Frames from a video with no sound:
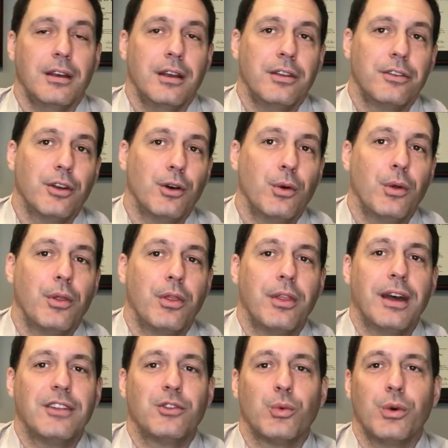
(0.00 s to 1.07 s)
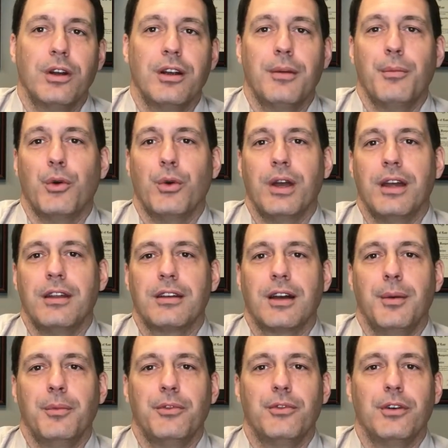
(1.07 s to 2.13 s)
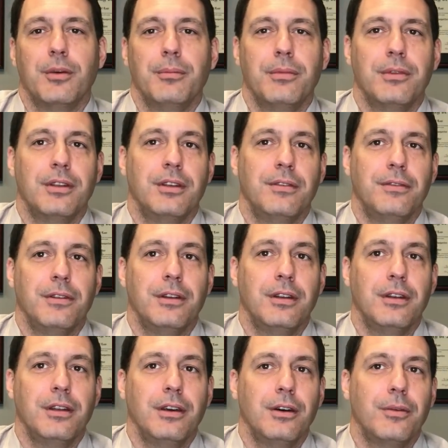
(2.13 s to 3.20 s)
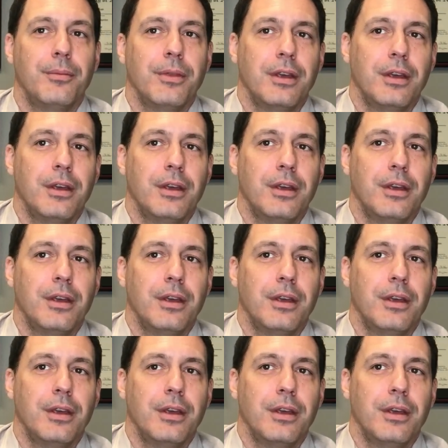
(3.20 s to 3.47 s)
So that's where Miranda comes from, if you didn't know.